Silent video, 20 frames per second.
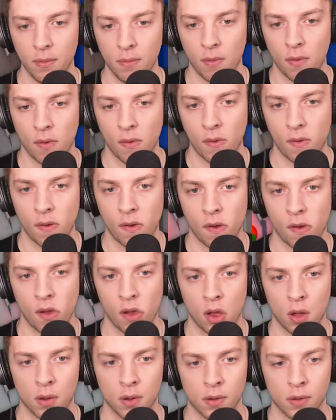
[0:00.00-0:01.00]
It did something.
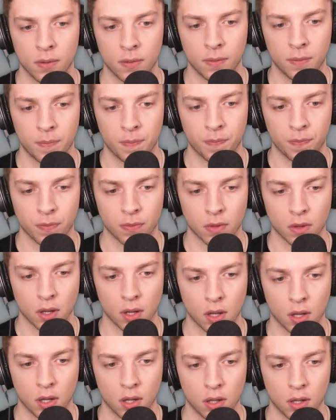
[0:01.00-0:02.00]
It did something.
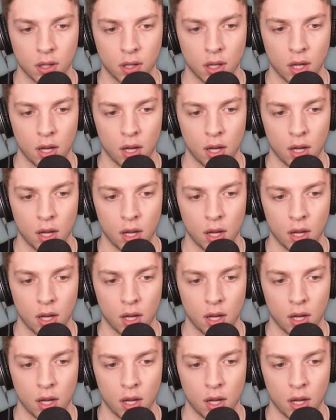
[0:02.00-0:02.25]
Hold it.